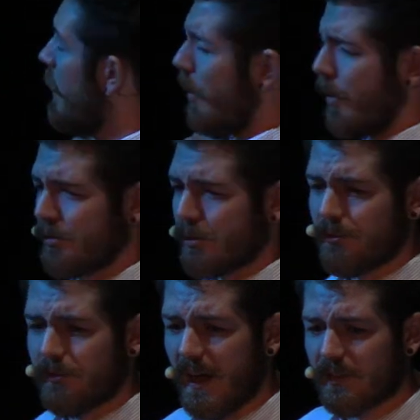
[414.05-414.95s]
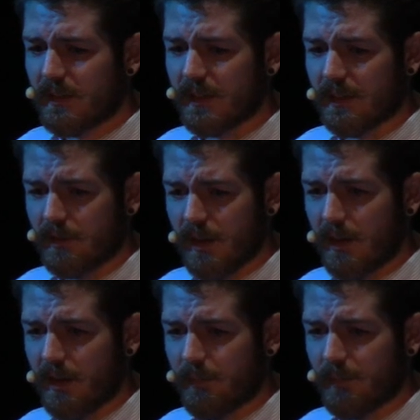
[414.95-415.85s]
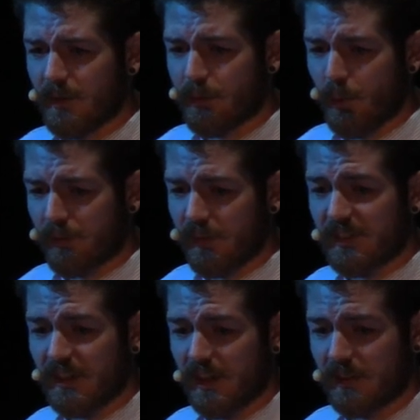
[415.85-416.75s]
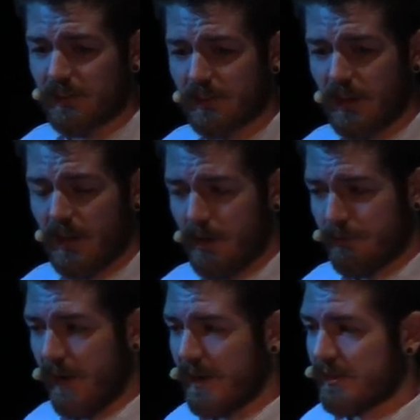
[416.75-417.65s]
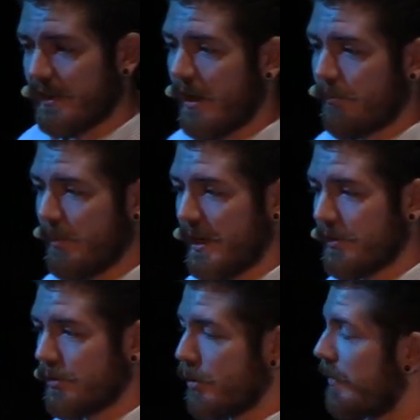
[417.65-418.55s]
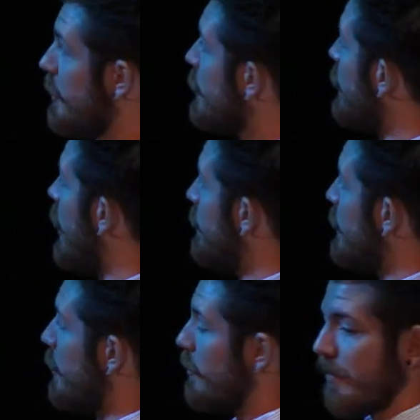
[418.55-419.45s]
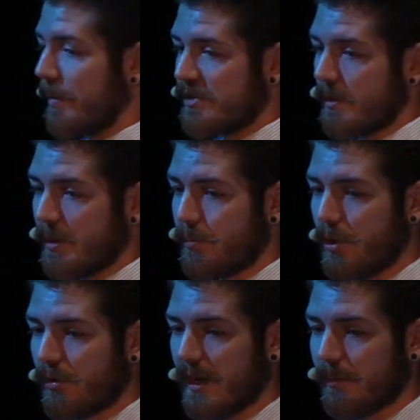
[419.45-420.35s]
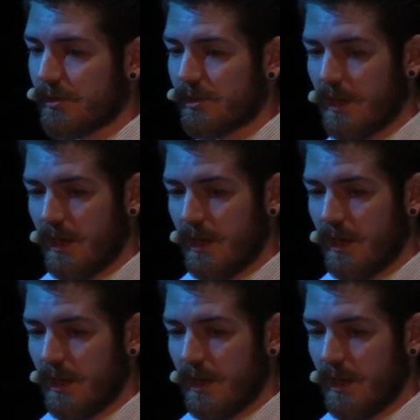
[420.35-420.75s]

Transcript: Also, Fastly, um, if you work with CDNs, Fastly have made it so that you can upload WebAssembly programs,